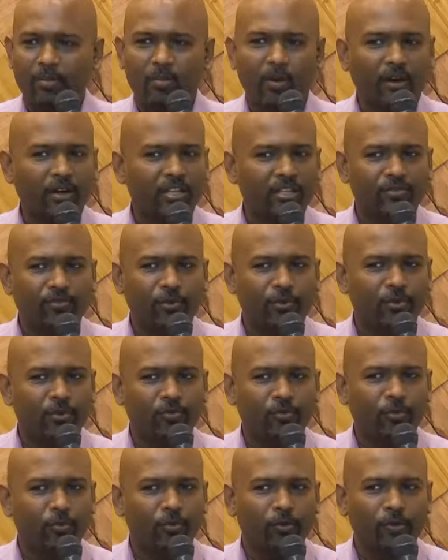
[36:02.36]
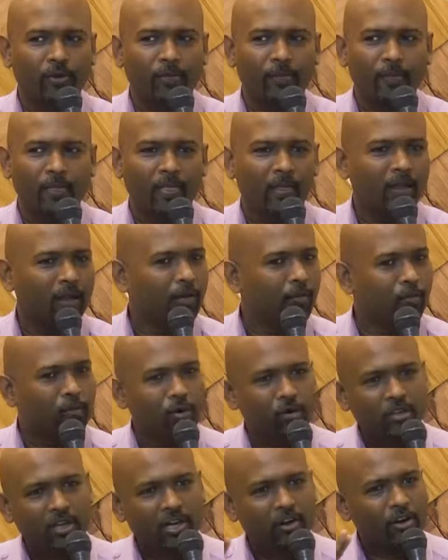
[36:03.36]
body is for the food.
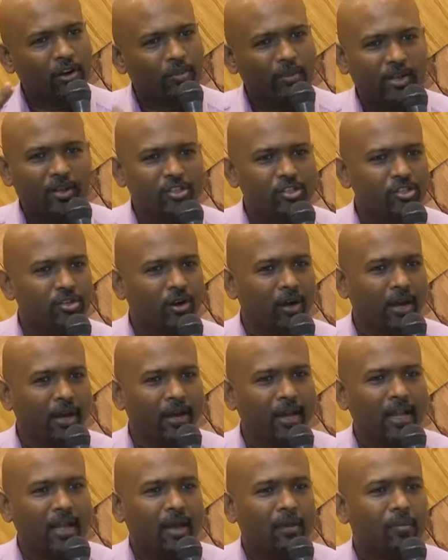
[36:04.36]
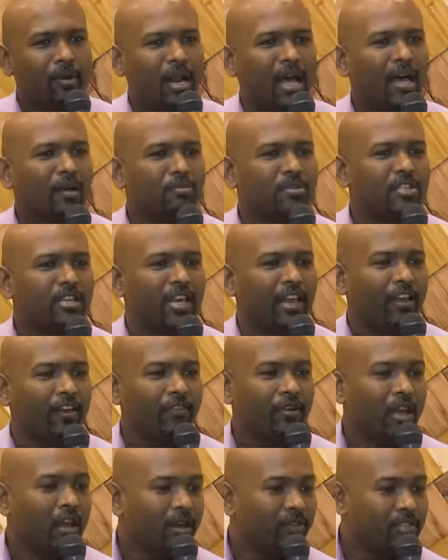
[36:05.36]
Both are going to be destroyed, but I'm
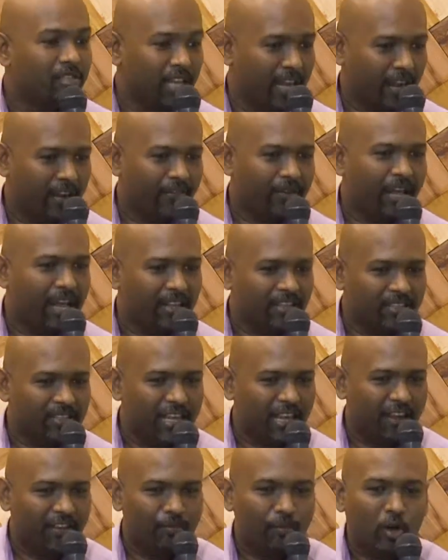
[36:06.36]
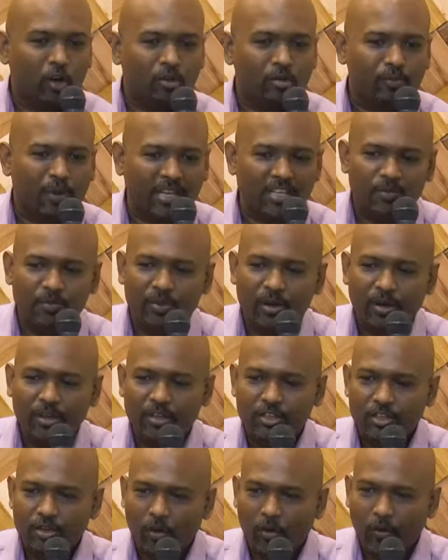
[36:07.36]
saved, saved, and saved because my
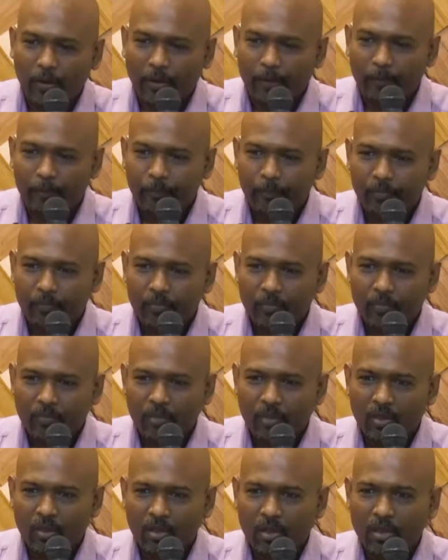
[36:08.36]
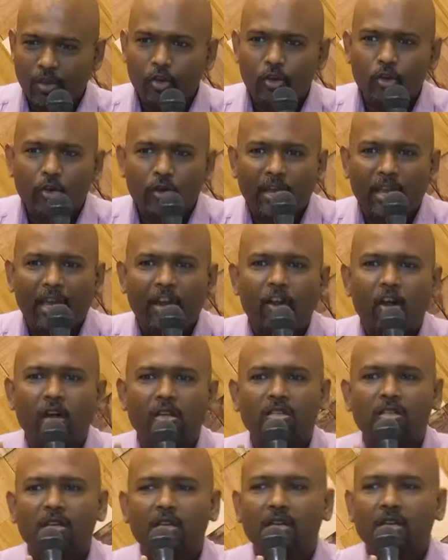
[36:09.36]
spirit is holy. You
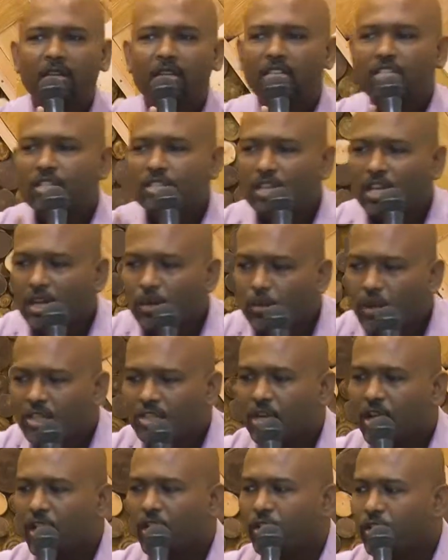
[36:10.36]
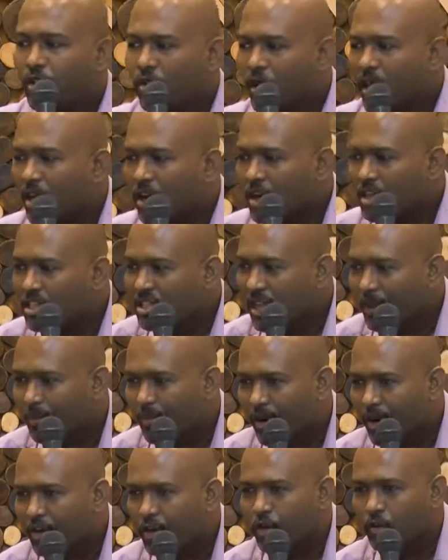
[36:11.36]
cannot distinguish, you cannot
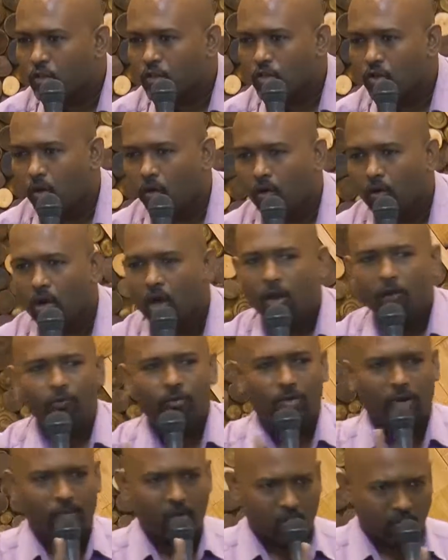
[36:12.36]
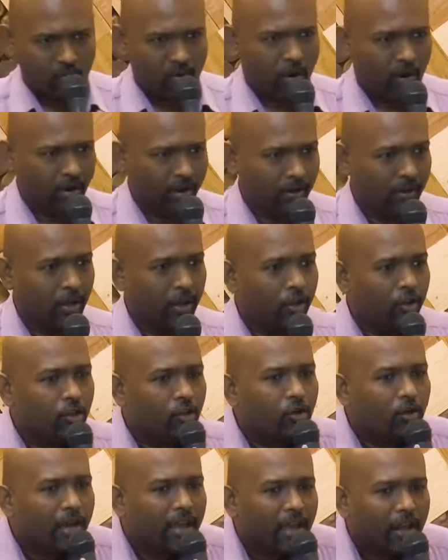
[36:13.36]
separate your soul from your body.
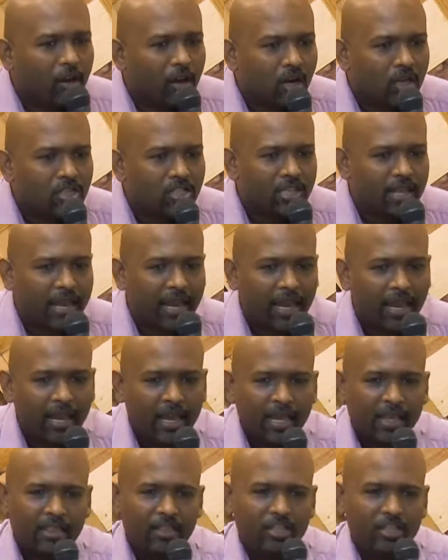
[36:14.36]
You cannot say,